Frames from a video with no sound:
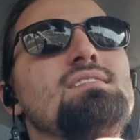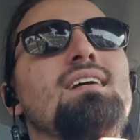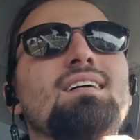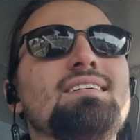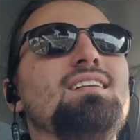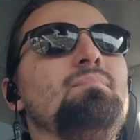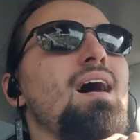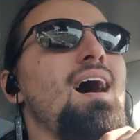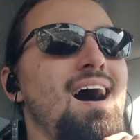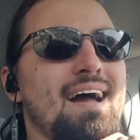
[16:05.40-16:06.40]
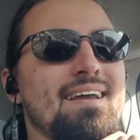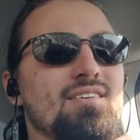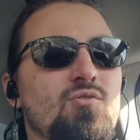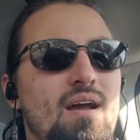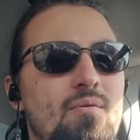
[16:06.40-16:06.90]
a little
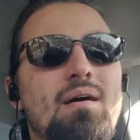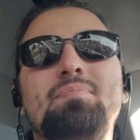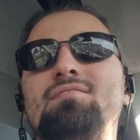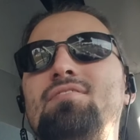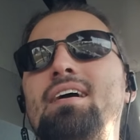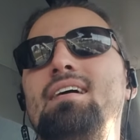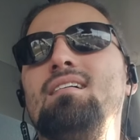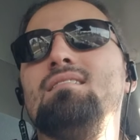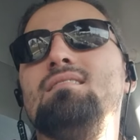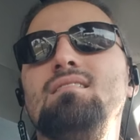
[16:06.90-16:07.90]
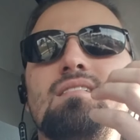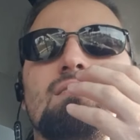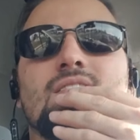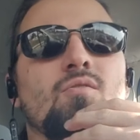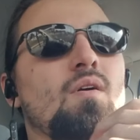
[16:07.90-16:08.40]
behind great weapon fighting
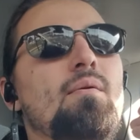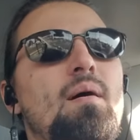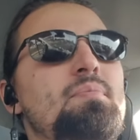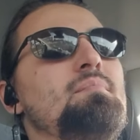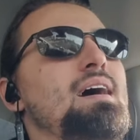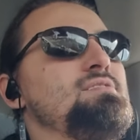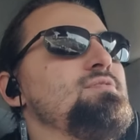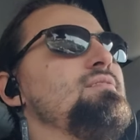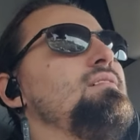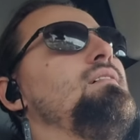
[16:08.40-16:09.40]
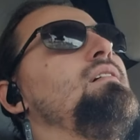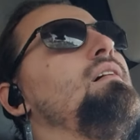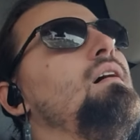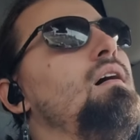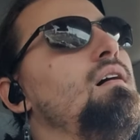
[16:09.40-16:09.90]
or great weapon master.
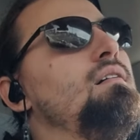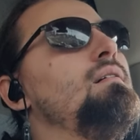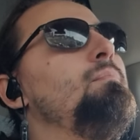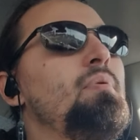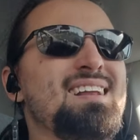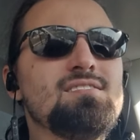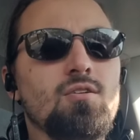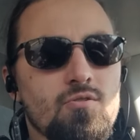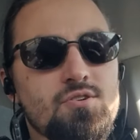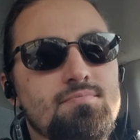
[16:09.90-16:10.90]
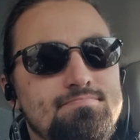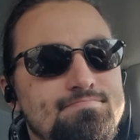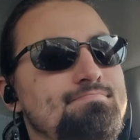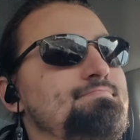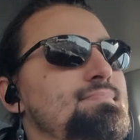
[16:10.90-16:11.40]
But it's closer.
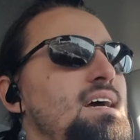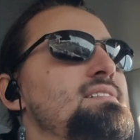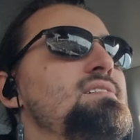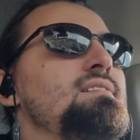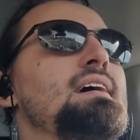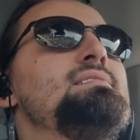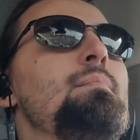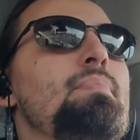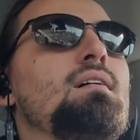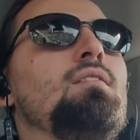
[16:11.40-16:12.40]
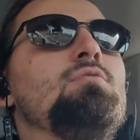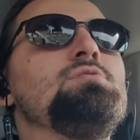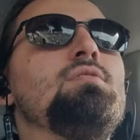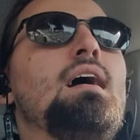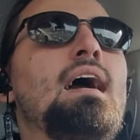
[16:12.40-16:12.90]
It's a bit
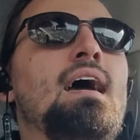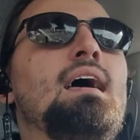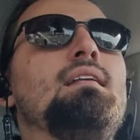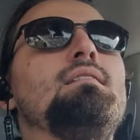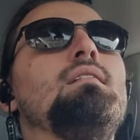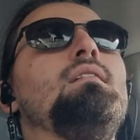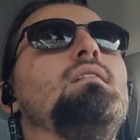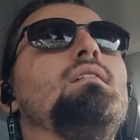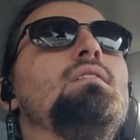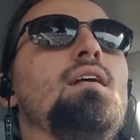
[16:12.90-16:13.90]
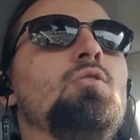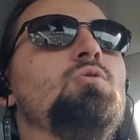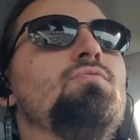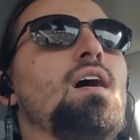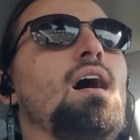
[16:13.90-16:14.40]
closer, and
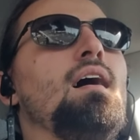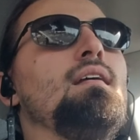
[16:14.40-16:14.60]
you've got